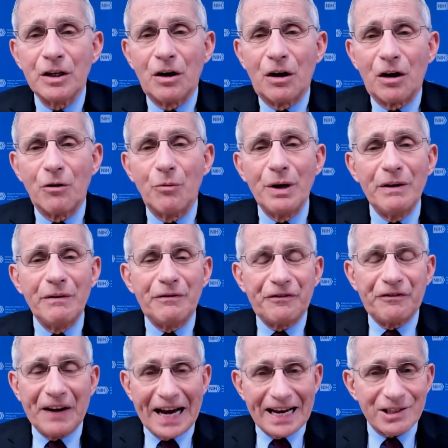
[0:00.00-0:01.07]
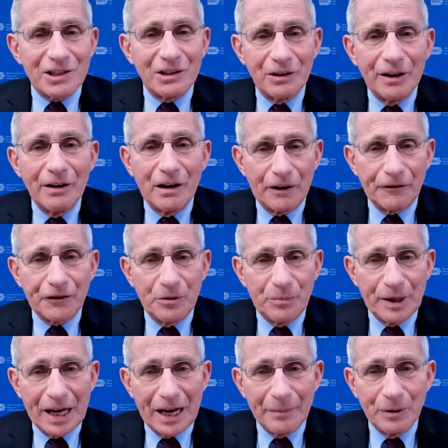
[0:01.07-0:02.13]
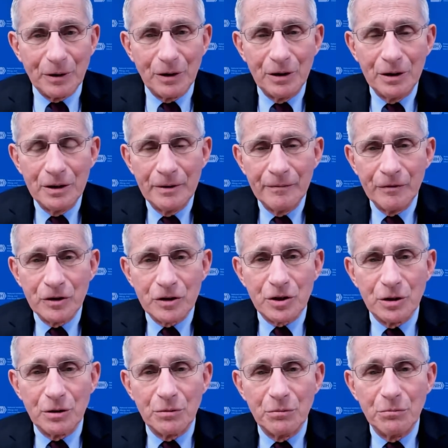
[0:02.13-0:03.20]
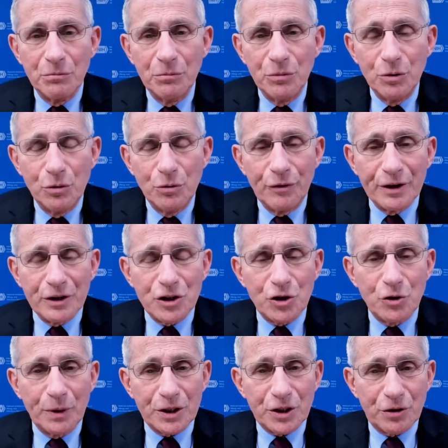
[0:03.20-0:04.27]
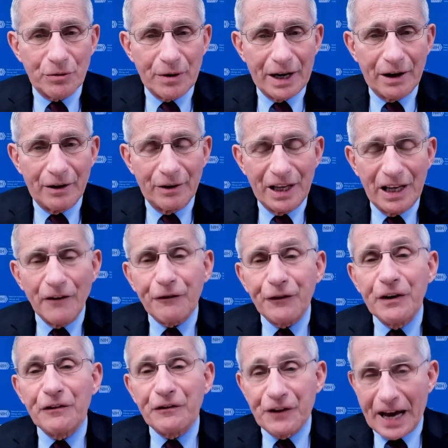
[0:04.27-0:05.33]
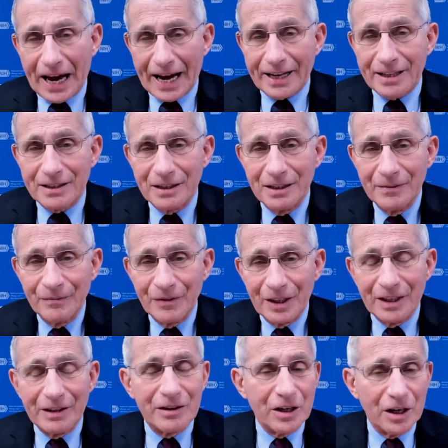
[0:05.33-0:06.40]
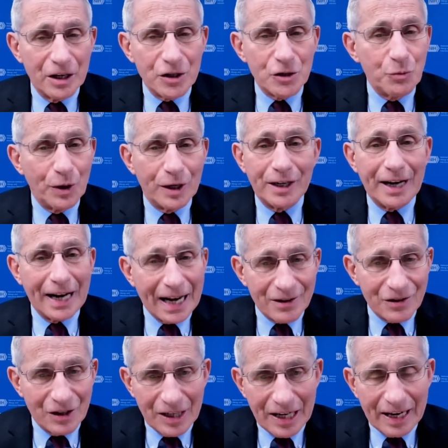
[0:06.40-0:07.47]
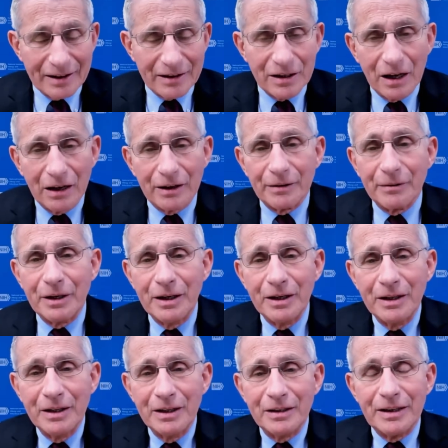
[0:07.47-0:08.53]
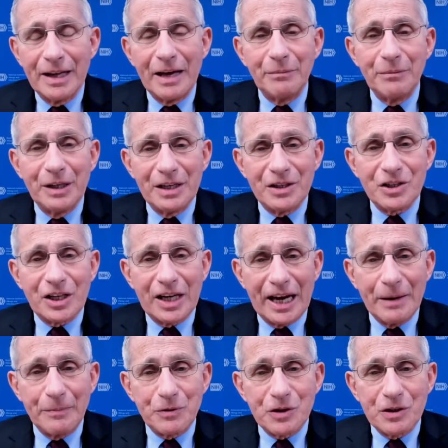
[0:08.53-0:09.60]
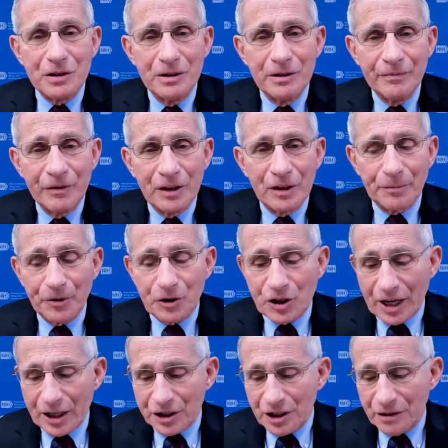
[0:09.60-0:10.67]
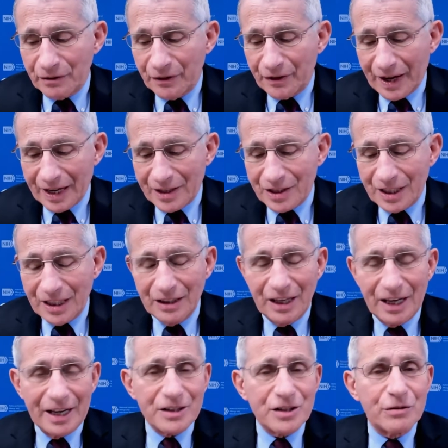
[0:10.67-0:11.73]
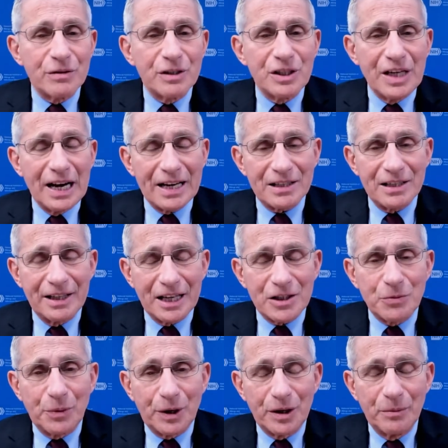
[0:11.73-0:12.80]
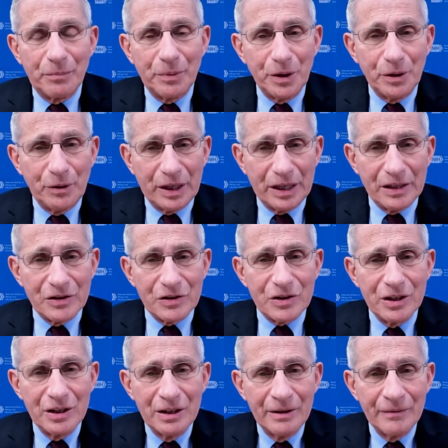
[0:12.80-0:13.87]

are we facile enough to be able to move and switch around if, in fact, it does what it hasn't yet done, namely escapes the protection of a vaccine? The answer is yes. And that's one of the beauties